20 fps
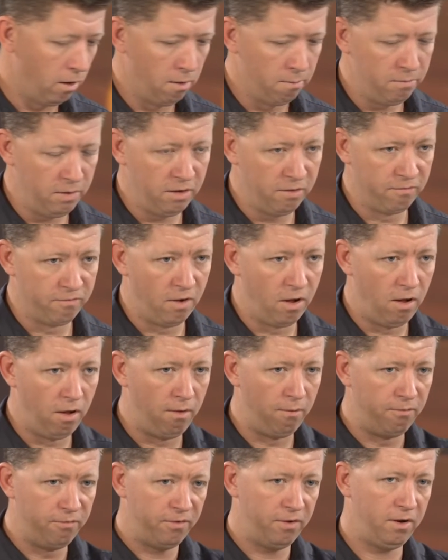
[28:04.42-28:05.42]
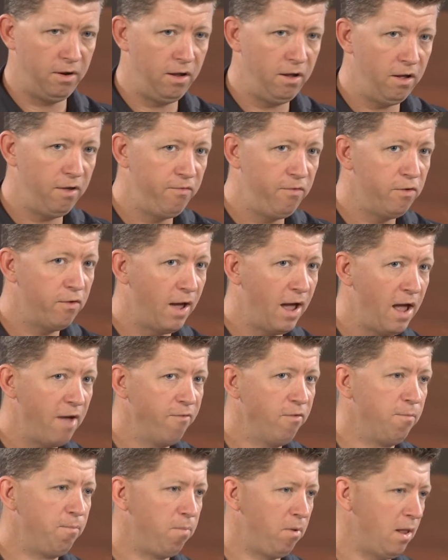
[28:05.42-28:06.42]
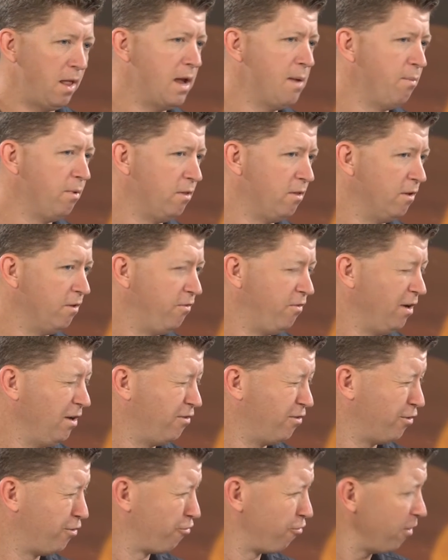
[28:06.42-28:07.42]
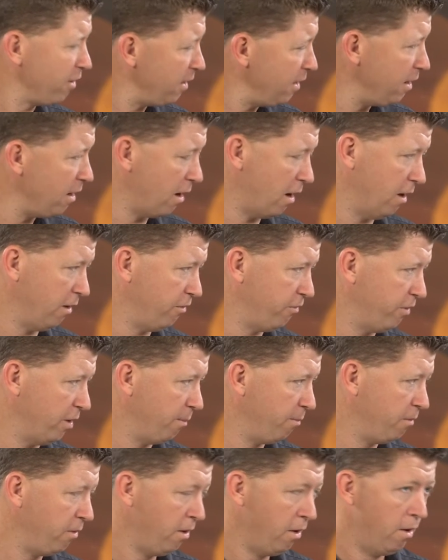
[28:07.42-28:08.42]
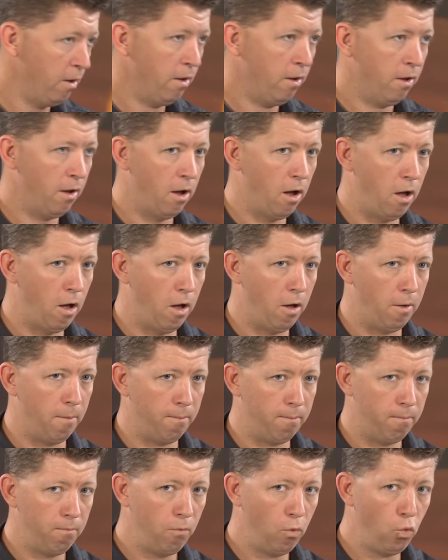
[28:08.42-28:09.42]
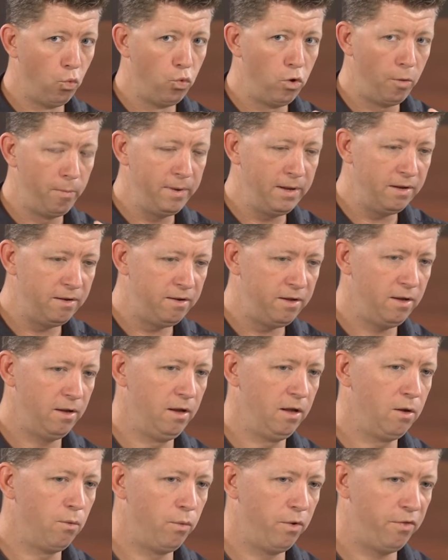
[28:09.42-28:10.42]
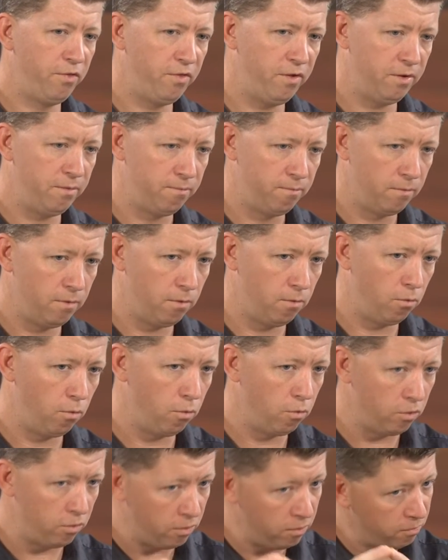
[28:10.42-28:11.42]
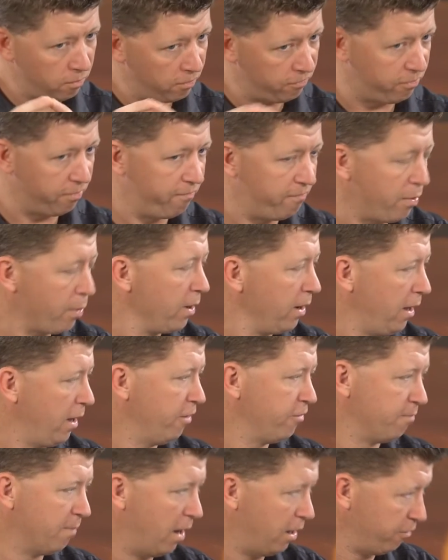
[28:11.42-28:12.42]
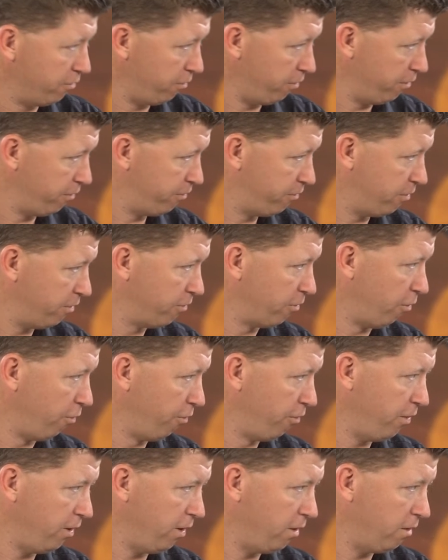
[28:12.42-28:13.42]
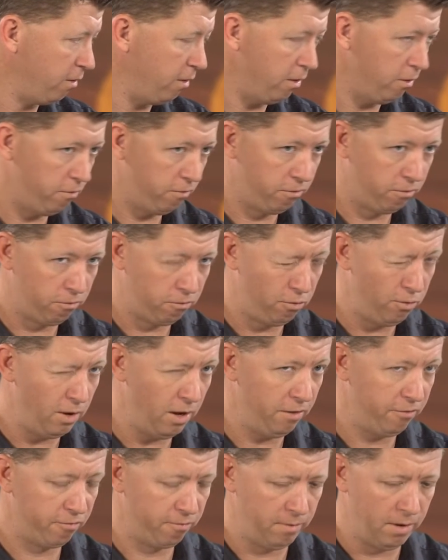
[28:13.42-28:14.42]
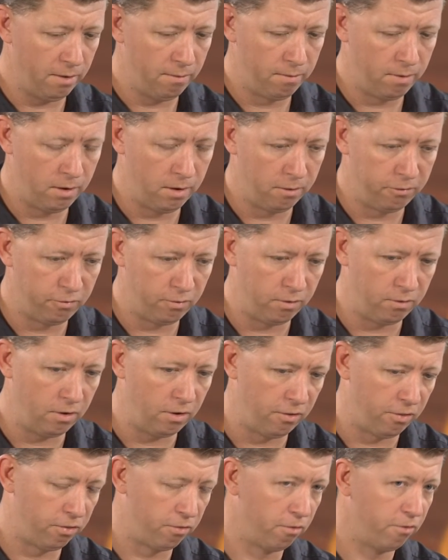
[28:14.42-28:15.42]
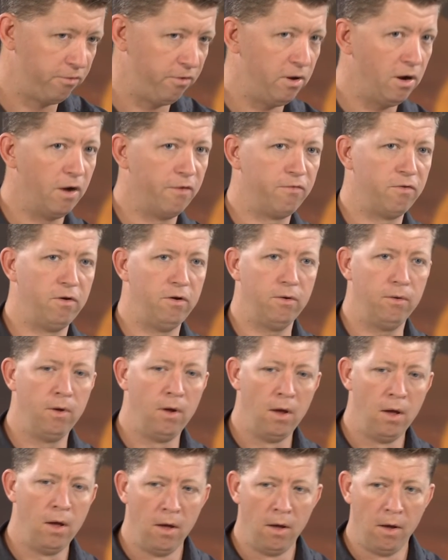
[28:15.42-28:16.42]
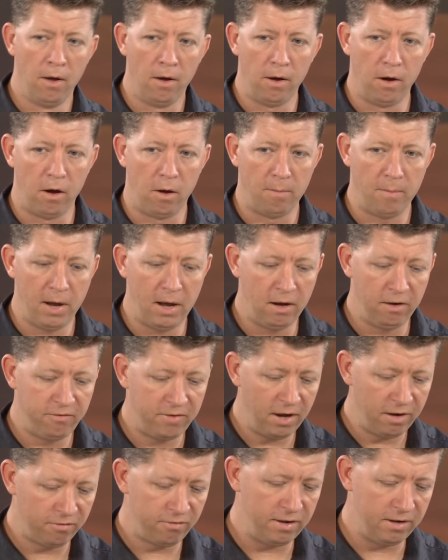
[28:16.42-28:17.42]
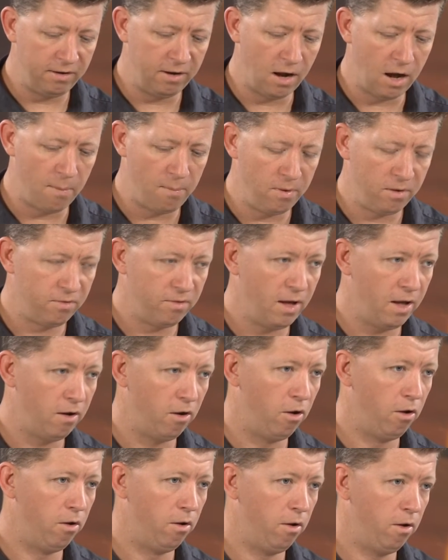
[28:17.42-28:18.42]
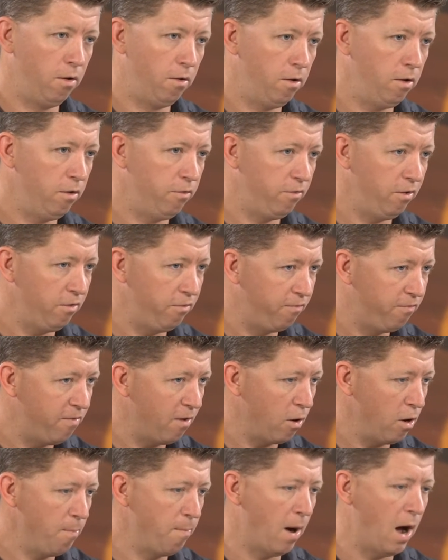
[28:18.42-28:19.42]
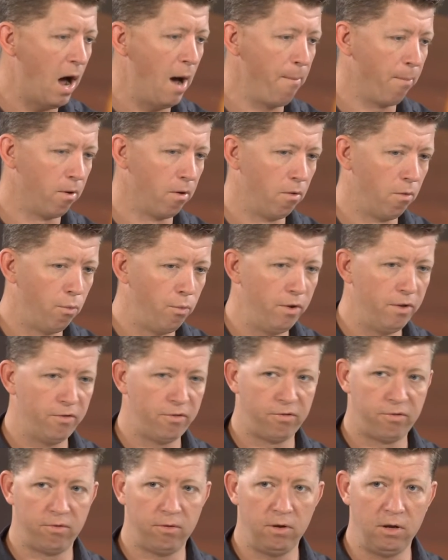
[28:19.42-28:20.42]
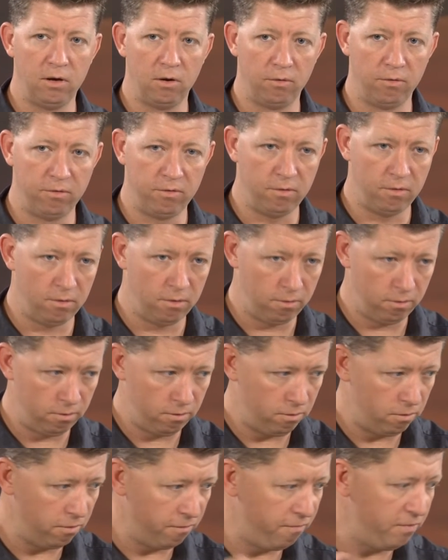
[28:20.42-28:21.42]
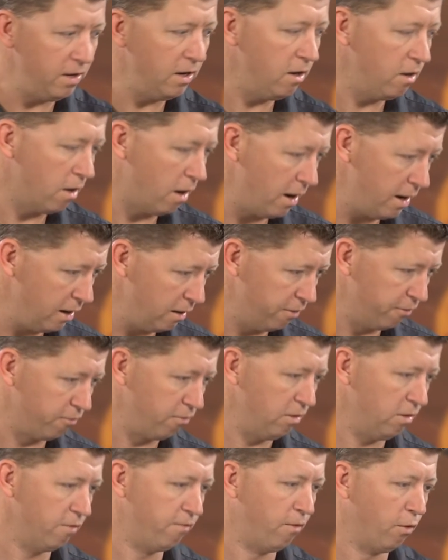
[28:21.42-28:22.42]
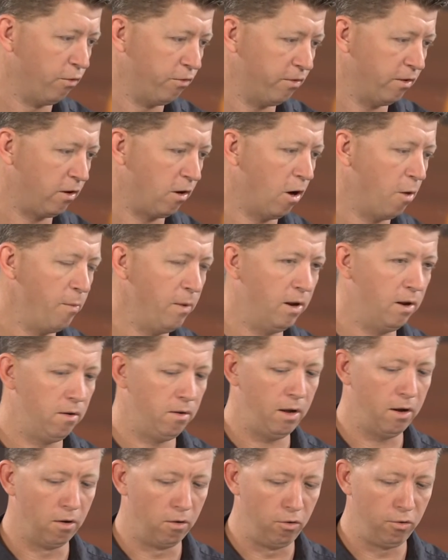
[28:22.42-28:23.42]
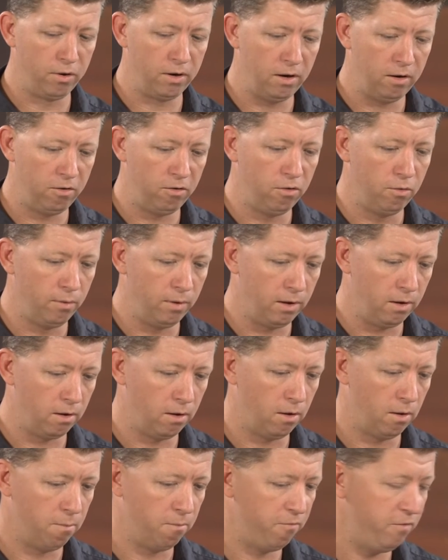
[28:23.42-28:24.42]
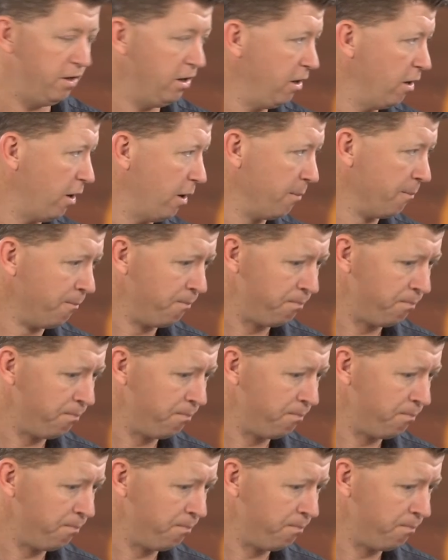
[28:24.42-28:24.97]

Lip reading: involves, and if you haven't played with this, it's a tricky concept. We'll be dealing with it as the very last module, this whole thing in 2 days from now, so on Thursday afternoon. And it's actually a topic that is very popular with the VDI industry and the folks that come in and are looking at doing VDI.